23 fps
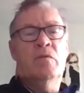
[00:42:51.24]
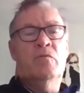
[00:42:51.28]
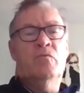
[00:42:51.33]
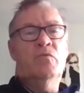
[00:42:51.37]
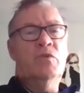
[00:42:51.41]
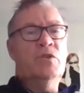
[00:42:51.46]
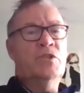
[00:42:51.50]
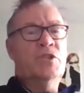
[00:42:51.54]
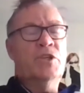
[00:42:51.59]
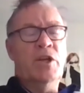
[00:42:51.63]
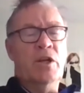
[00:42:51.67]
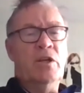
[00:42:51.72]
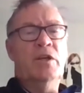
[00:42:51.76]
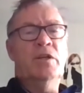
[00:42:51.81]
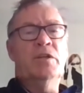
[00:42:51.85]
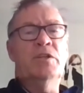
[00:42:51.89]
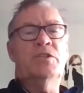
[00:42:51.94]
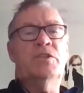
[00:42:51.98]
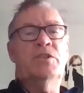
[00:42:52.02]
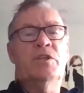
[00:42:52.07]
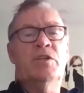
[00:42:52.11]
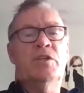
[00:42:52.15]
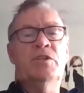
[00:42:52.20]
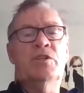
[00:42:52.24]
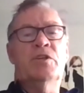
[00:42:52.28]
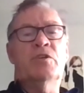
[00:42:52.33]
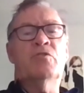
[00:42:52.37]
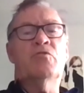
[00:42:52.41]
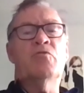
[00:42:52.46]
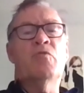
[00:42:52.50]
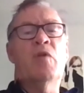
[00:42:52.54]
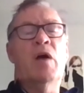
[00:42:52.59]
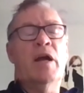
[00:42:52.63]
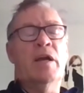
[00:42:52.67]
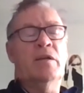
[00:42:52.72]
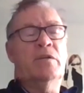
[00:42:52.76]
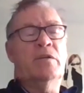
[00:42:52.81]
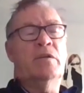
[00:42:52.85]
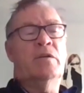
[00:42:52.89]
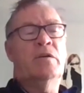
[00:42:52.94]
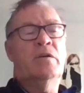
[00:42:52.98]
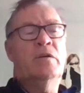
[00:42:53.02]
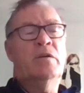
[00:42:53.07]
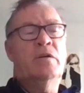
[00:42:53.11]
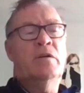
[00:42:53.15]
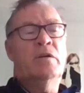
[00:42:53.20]
resilience is a great
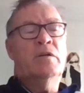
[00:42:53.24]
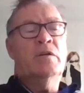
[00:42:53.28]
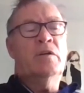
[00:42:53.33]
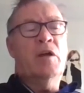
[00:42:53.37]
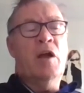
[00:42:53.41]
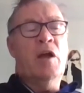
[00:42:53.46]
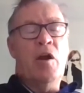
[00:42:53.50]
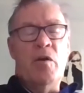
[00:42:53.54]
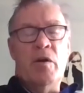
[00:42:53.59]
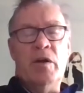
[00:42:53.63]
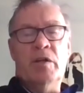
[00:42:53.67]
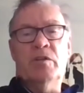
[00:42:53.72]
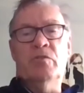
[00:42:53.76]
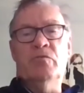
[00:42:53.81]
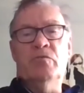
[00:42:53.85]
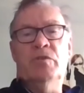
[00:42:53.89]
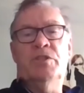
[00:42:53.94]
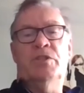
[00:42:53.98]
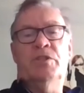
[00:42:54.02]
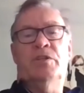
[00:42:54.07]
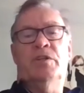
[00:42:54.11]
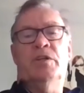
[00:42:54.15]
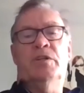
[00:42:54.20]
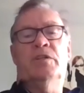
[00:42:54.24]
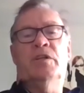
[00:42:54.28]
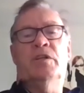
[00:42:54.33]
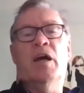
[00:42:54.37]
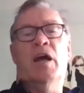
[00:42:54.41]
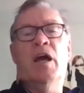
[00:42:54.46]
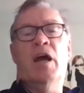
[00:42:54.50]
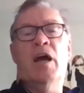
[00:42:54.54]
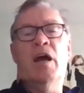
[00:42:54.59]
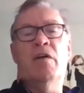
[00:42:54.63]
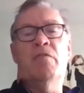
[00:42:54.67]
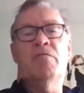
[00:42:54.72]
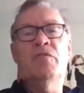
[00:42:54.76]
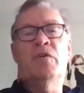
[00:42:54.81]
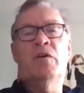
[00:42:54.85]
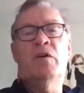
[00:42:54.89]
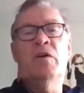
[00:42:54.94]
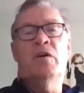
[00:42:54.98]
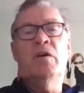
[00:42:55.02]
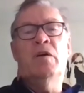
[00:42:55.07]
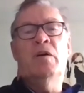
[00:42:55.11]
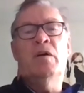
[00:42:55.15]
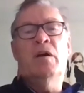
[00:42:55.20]
characteristic to have.
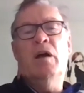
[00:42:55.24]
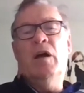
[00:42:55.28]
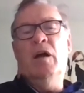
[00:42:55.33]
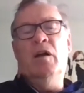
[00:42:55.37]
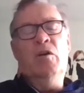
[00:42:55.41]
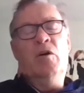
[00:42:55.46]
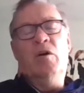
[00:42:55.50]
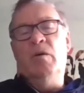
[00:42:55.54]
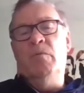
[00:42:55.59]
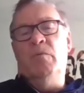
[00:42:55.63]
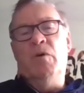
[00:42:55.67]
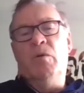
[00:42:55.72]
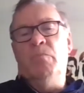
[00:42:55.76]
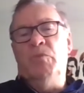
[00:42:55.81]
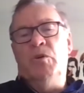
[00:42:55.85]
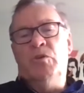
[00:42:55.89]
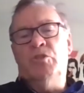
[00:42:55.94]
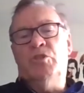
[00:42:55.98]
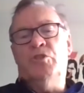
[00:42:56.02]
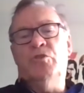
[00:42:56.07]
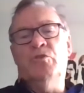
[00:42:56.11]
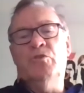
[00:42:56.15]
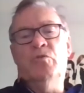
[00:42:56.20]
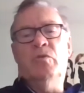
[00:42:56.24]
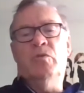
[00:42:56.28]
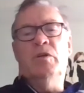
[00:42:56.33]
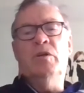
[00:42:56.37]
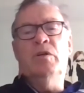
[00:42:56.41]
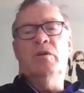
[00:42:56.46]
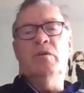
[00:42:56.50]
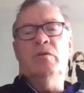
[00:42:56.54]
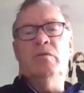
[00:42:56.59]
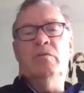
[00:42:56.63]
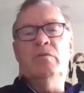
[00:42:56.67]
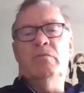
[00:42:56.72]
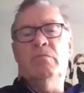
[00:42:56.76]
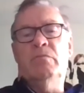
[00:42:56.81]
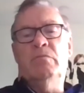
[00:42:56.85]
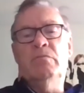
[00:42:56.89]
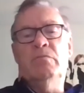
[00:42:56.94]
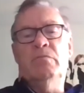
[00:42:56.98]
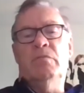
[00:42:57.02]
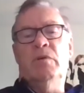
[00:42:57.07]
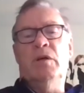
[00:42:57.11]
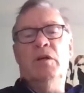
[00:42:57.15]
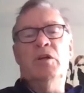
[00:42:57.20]
And I'm not sure
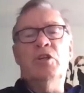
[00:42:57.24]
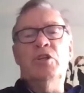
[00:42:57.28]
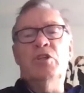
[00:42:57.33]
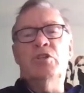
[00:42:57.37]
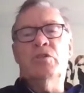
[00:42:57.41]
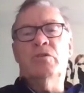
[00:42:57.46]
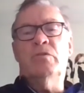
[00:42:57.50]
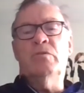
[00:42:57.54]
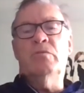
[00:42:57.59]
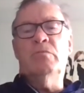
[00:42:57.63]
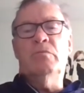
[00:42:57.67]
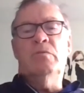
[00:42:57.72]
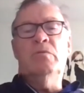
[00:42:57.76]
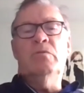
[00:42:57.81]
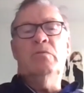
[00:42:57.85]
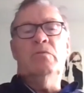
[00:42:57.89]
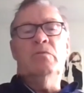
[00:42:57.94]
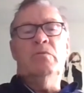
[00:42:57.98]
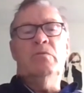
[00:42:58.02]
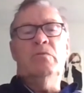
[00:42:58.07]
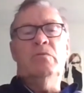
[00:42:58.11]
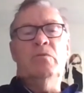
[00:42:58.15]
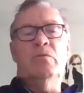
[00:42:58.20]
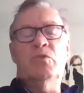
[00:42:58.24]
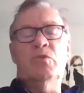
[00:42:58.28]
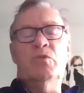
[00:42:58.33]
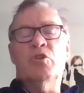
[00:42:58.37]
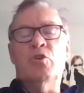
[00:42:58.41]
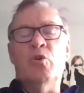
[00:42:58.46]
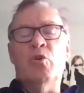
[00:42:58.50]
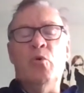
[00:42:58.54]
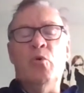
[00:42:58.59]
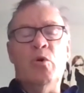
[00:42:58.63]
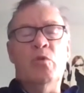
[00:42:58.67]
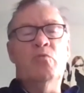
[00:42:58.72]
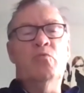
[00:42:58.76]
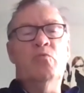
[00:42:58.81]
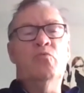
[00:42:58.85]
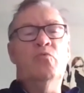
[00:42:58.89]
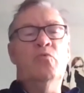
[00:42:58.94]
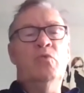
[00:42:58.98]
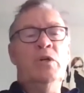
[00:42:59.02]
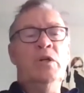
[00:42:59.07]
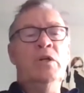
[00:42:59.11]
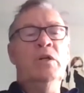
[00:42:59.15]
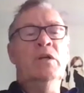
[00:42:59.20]
it is. It was taught
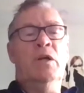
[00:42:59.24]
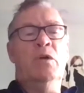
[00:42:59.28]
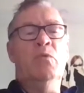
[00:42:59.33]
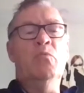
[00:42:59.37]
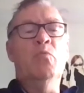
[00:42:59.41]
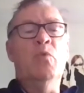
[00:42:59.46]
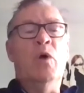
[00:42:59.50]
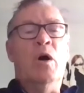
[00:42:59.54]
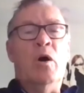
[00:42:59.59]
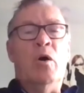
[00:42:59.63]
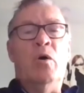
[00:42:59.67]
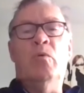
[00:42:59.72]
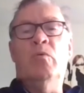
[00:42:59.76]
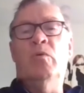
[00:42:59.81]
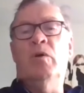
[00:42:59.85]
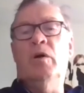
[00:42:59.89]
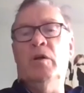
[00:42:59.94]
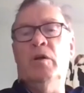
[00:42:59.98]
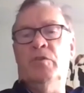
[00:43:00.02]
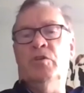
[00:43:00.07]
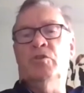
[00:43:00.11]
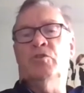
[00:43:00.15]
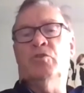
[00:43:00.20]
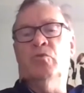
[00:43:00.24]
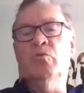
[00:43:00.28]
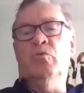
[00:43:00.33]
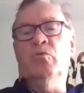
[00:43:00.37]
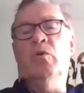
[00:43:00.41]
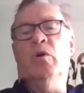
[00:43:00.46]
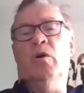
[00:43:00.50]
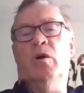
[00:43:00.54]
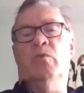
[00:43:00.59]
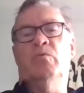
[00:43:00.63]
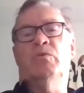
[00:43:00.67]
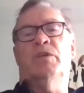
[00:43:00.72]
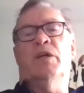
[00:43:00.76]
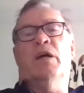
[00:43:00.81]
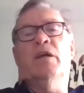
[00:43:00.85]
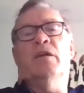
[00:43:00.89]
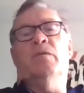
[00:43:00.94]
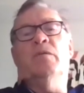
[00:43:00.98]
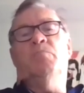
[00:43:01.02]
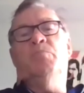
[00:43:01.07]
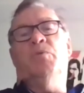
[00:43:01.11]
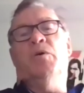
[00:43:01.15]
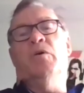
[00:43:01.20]
really well at the school I was
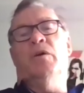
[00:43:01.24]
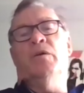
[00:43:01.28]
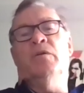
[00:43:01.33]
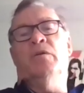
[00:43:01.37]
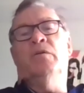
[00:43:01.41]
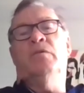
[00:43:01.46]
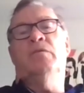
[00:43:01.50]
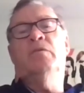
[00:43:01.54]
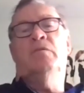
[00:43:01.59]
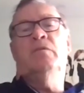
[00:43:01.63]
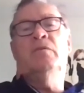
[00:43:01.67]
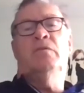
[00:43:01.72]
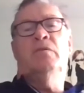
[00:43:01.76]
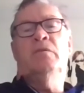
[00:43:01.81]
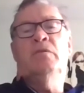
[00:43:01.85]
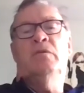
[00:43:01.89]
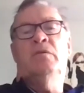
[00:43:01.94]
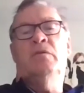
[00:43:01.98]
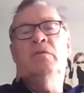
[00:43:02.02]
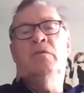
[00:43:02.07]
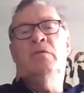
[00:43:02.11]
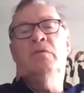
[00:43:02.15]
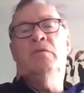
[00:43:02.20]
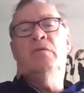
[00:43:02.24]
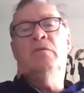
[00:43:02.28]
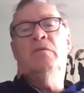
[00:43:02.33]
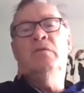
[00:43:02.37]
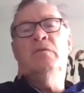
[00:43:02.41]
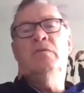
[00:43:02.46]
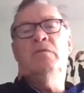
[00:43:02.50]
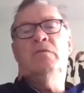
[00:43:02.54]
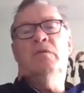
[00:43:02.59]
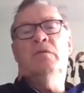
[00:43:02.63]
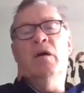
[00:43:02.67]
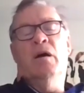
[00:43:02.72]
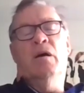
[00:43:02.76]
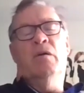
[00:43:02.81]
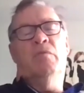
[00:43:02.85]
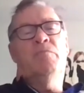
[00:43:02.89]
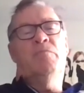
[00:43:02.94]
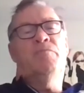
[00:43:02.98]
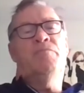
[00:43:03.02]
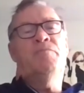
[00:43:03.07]
at Brighton. So,